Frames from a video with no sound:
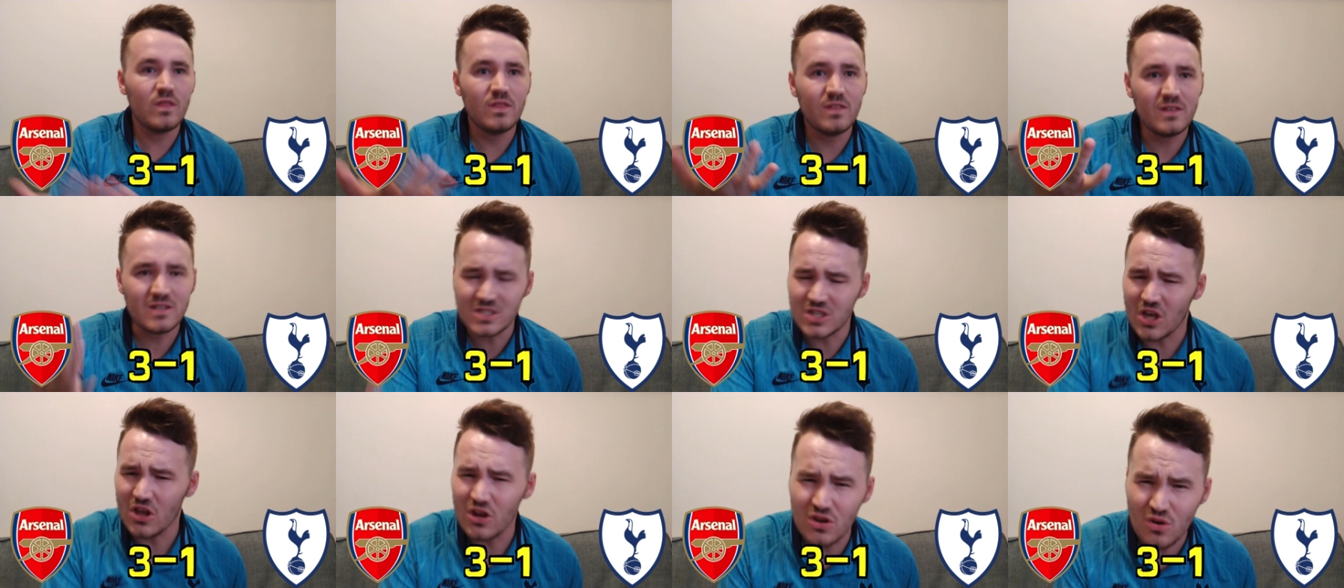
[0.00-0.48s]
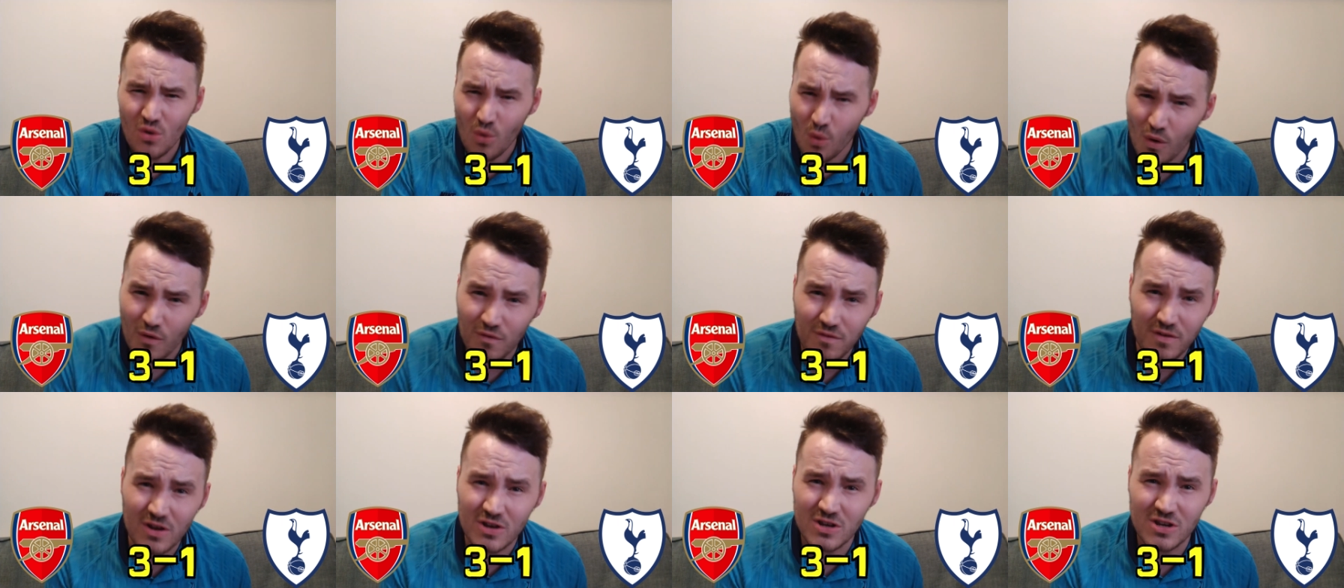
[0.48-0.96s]
It's a
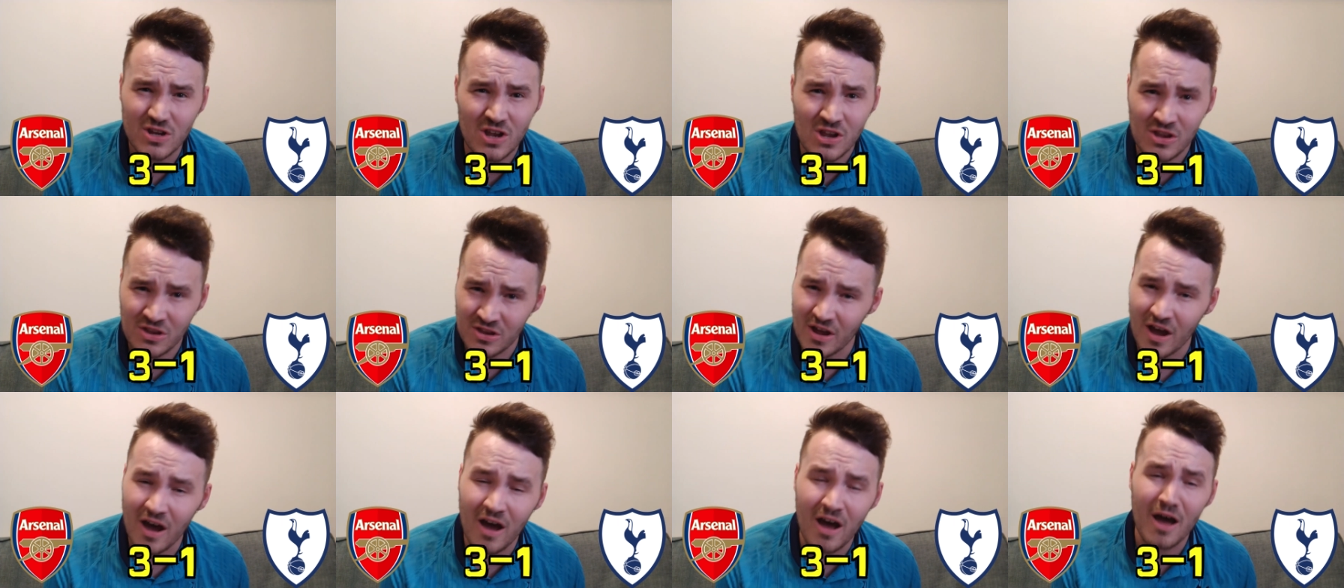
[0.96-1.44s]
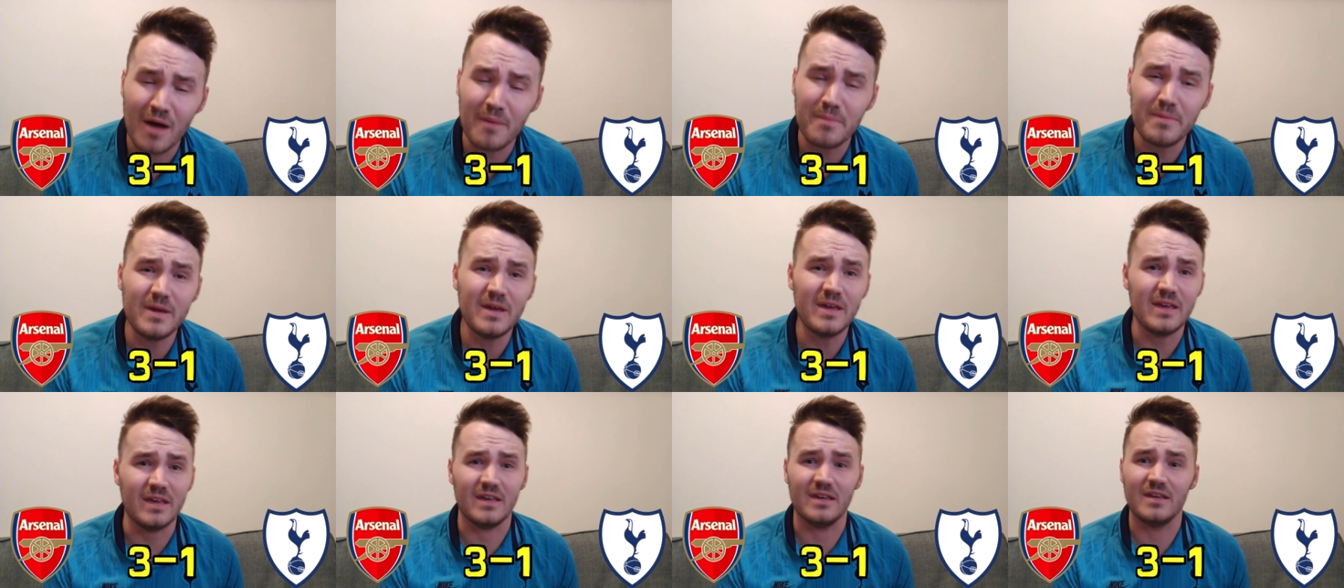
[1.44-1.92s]
North London
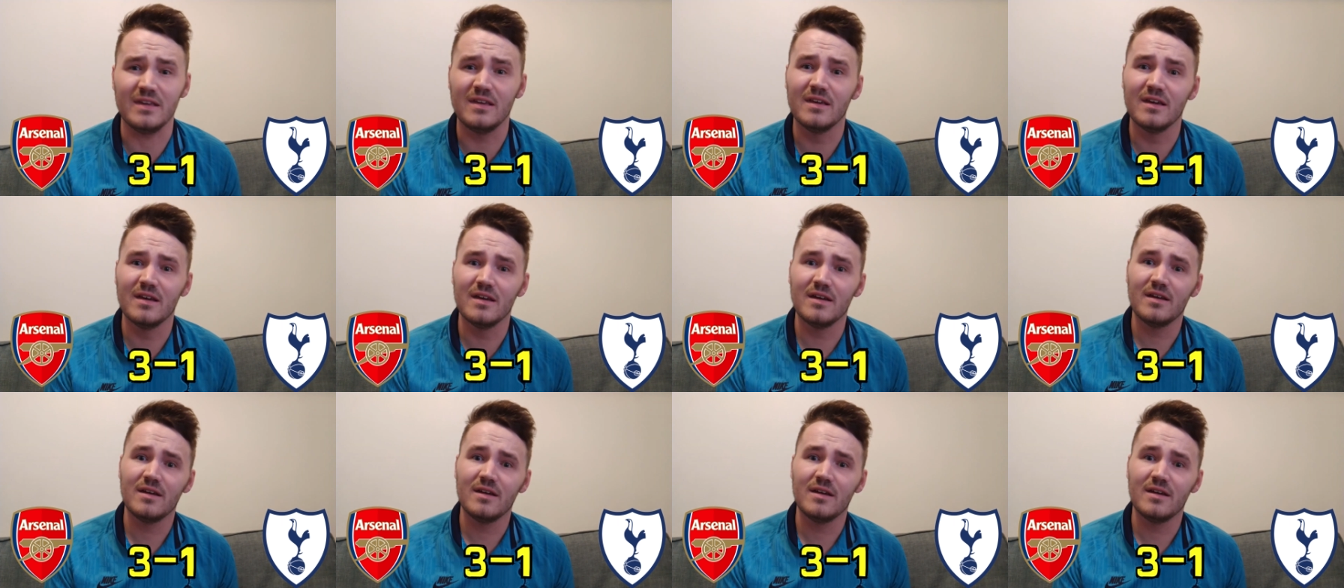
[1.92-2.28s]
derby.